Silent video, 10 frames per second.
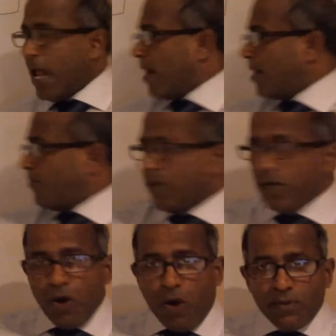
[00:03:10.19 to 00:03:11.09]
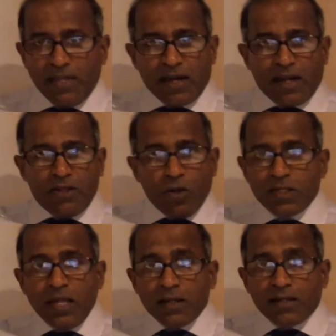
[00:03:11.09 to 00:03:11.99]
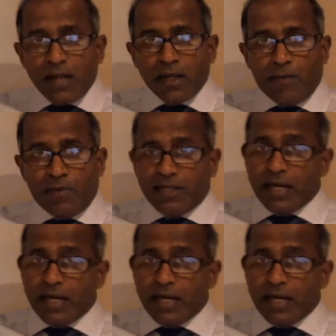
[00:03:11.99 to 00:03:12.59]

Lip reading: And we know there are no think tank companies.